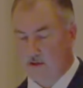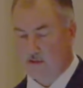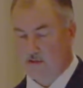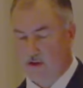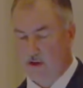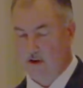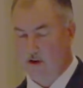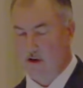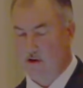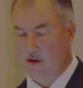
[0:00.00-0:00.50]

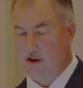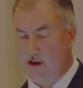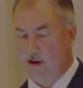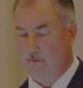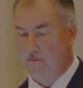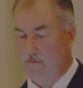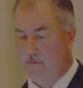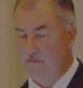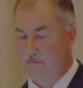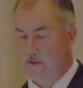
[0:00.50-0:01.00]

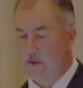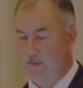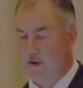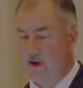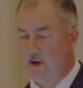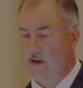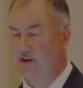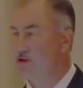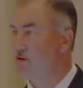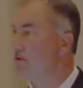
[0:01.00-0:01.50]
So the
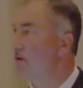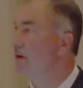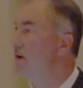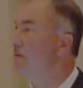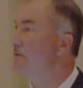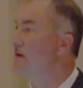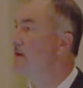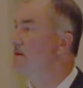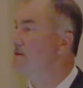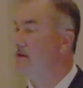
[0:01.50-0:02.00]
emergency
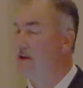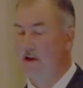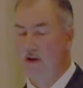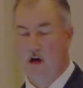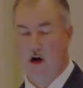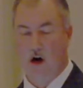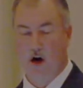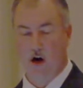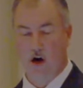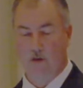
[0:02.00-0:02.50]
recommends that
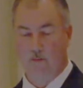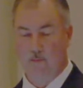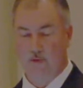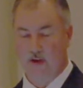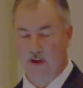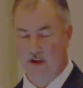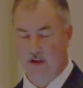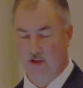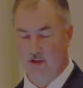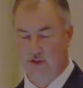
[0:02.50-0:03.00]
all
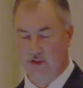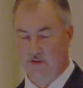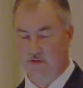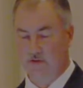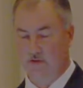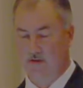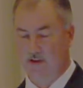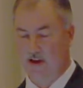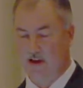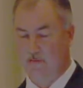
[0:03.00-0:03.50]
patients
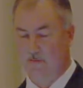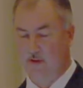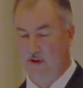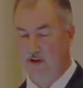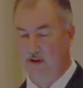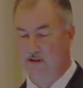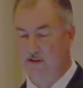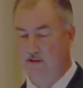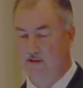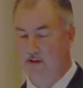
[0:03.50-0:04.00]
with
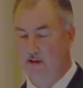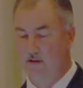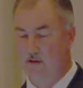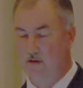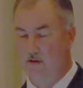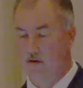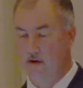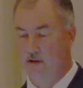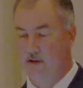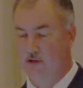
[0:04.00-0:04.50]
diabetes see a
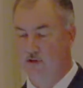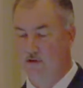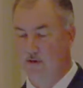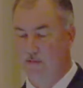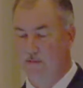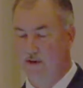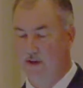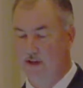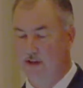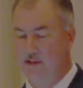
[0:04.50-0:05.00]
lower
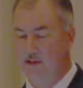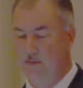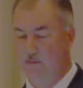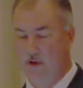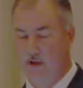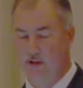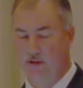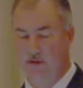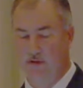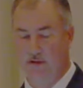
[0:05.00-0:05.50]
extremity
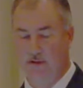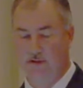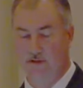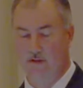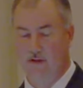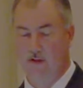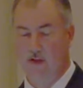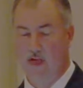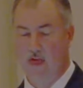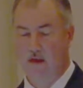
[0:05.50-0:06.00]

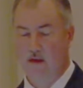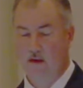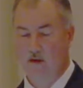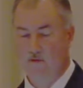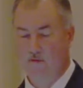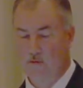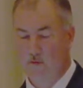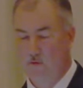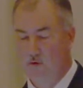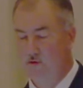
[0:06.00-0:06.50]
specialist
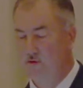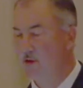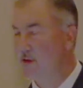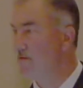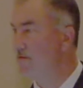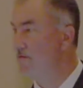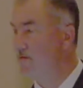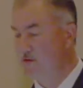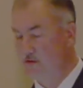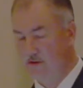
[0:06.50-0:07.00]
for
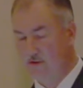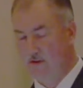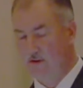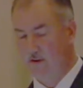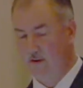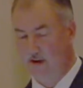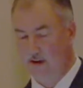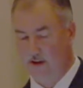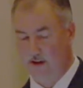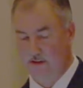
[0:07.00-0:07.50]
routine foot
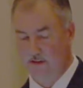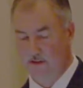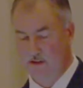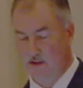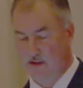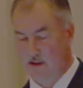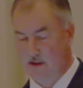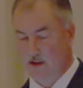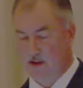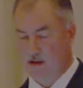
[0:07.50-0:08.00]
screenings,
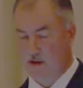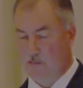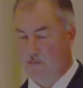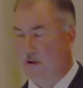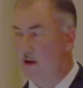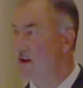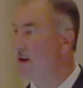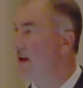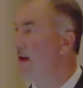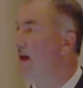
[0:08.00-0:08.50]

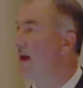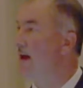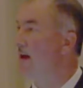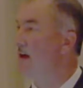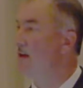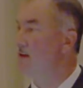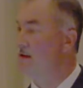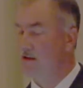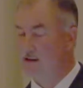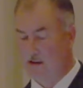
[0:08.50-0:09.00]
depending
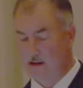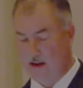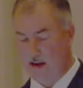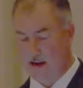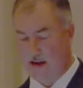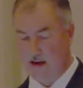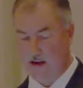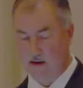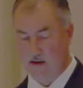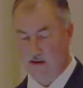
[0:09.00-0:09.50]
on
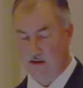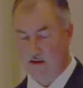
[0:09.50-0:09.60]
need.